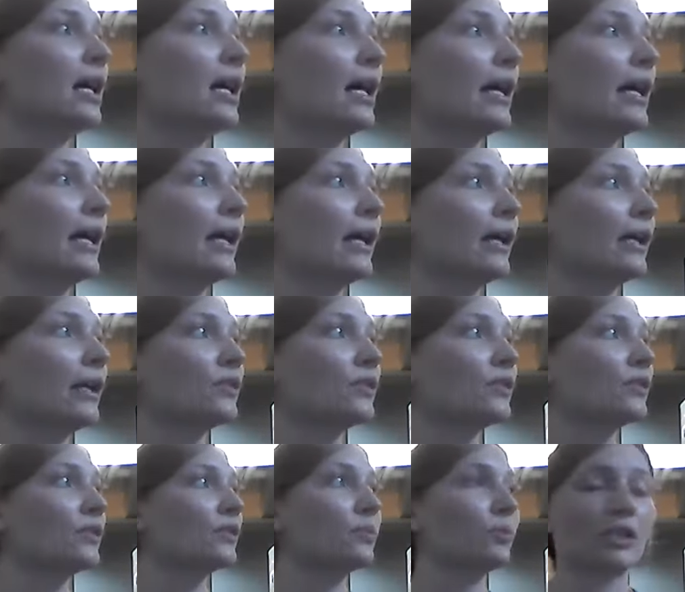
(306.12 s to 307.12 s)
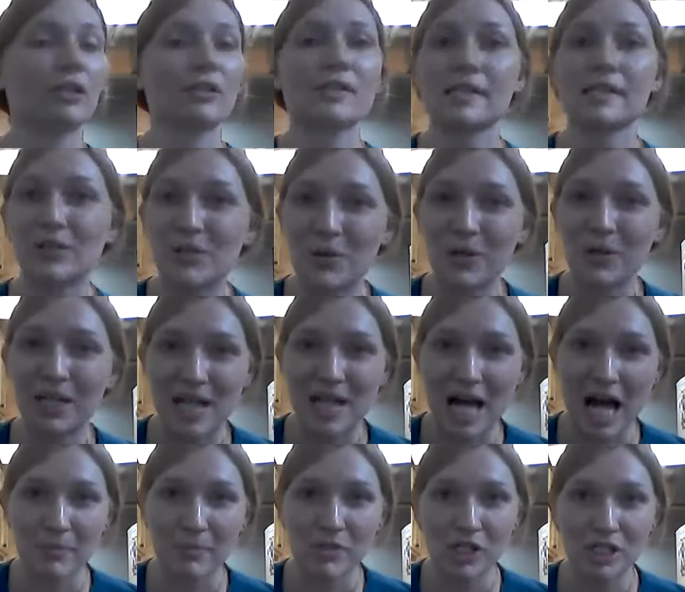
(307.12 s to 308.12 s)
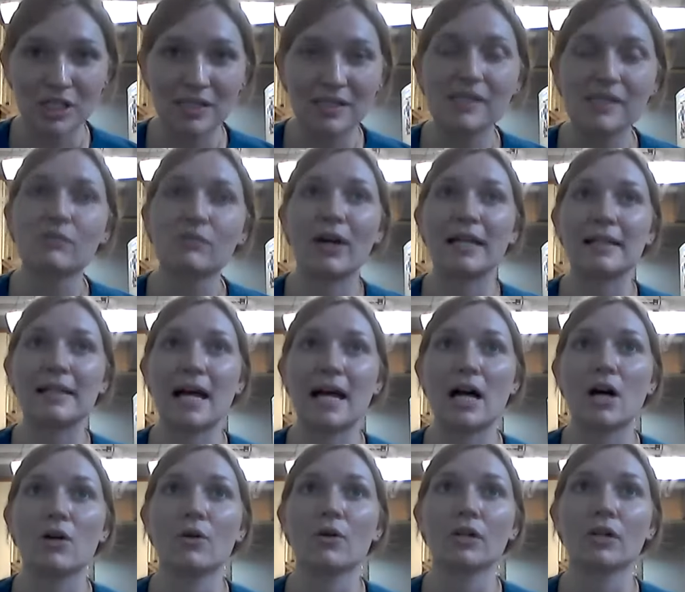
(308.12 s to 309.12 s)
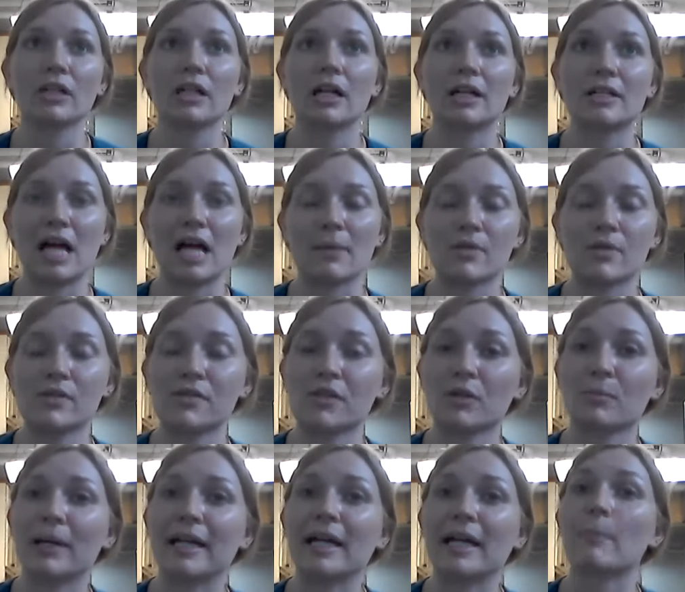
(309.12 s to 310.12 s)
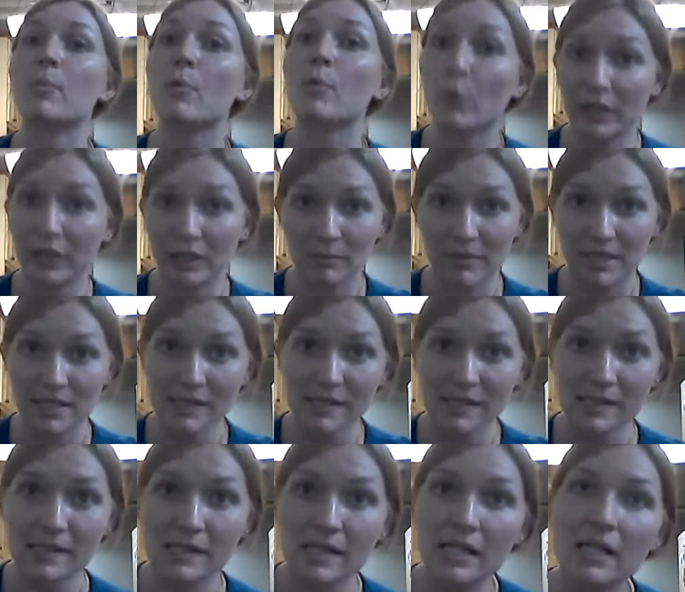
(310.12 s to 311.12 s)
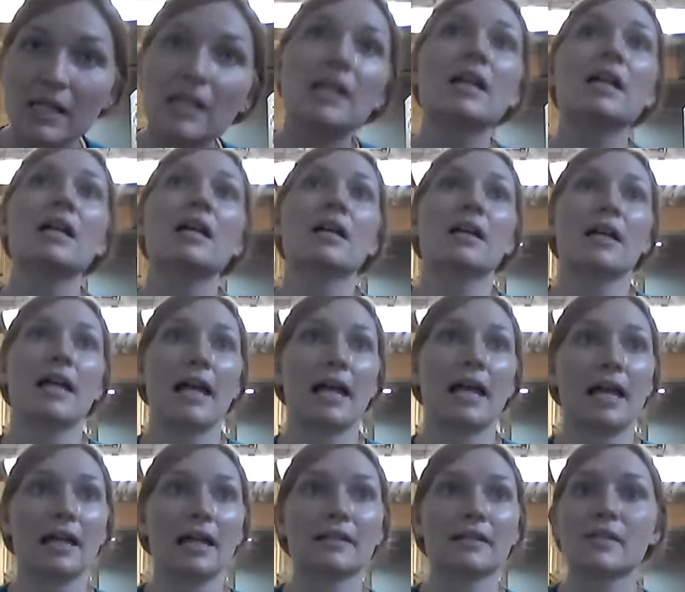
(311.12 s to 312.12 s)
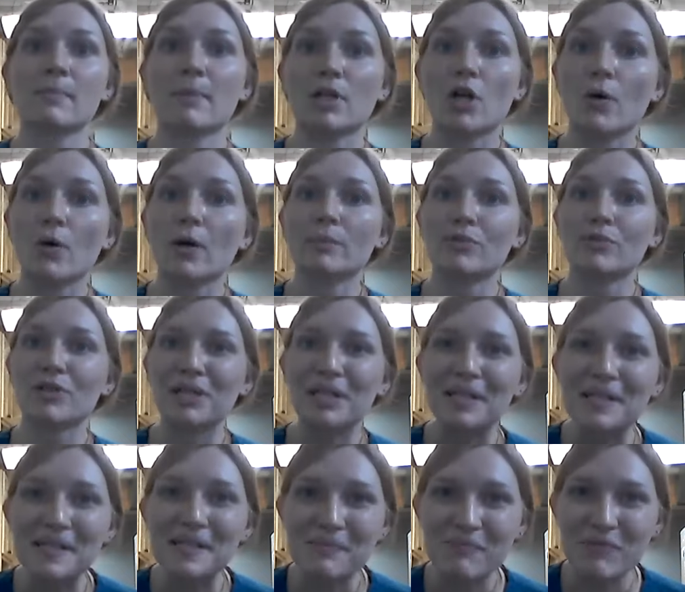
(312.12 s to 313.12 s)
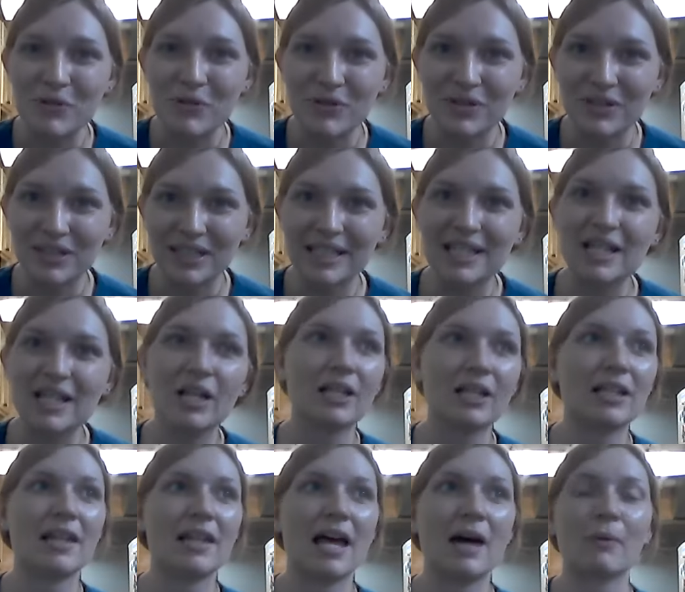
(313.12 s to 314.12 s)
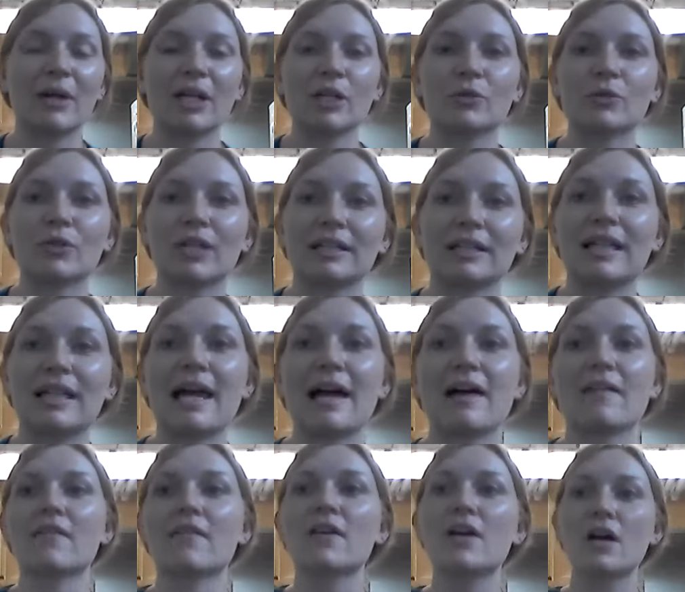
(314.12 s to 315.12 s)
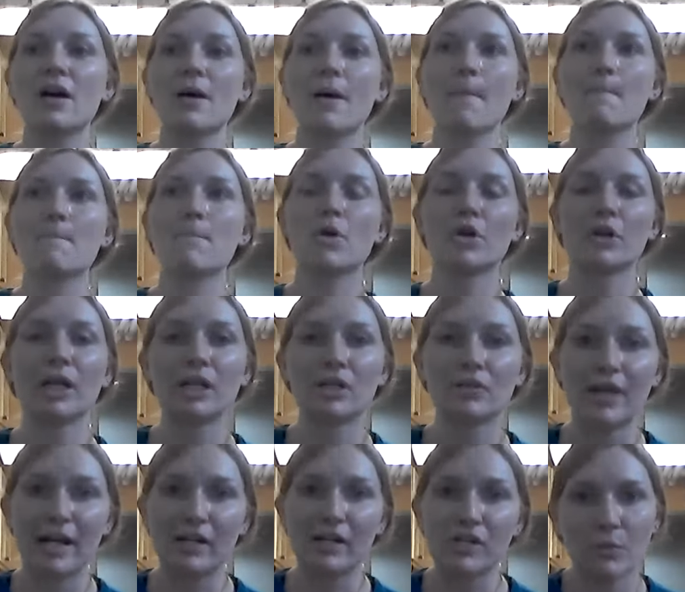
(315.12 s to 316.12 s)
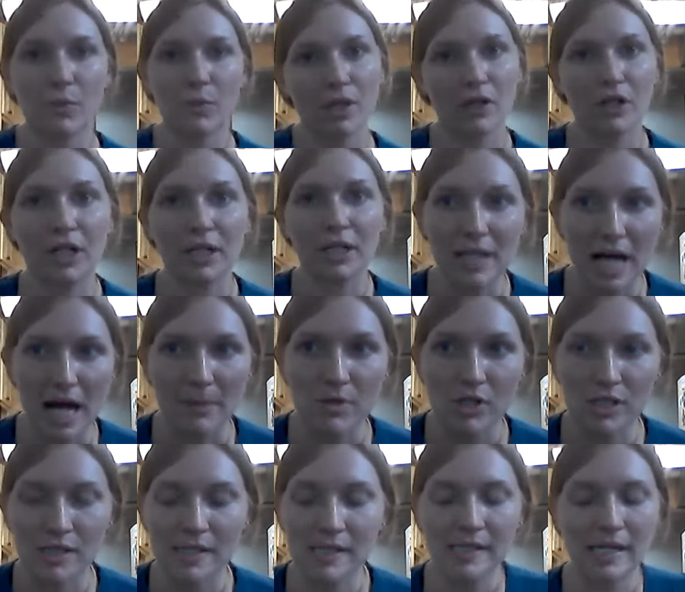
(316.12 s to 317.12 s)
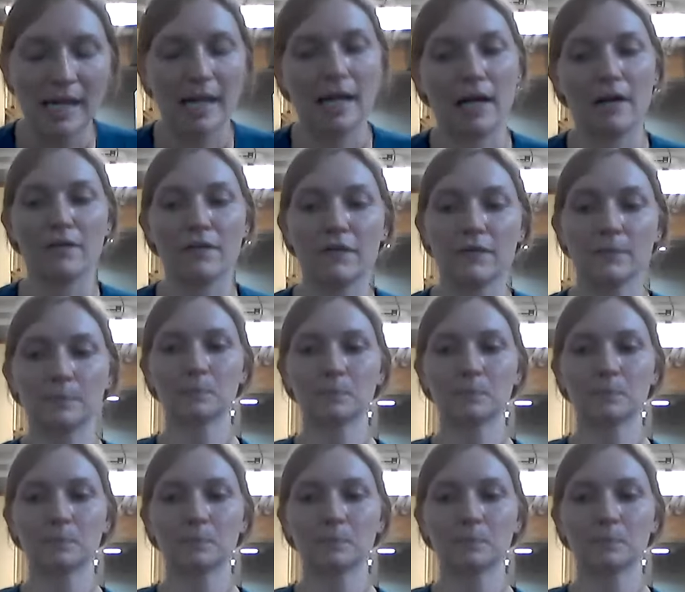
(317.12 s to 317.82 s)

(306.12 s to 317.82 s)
And we are still doing adoptions. Right now, adoptions are by appointments. And it's been going pretty smoothly. That way you can have more interaction with our adoption staff.